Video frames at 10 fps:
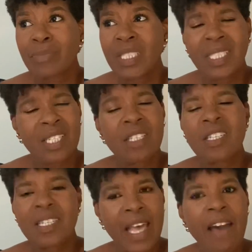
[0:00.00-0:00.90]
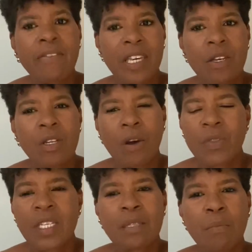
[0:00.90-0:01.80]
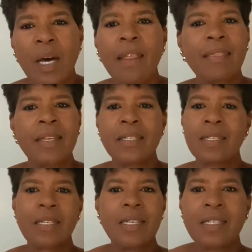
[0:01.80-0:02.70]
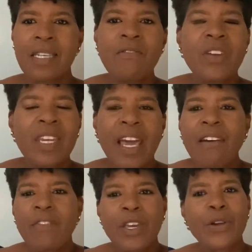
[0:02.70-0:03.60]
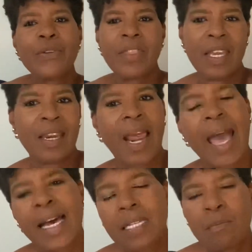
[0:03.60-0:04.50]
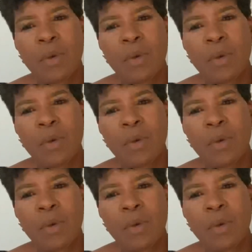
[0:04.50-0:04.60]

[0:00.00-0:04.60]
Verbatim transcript: it's just just heavy you know this month is is even heavier than last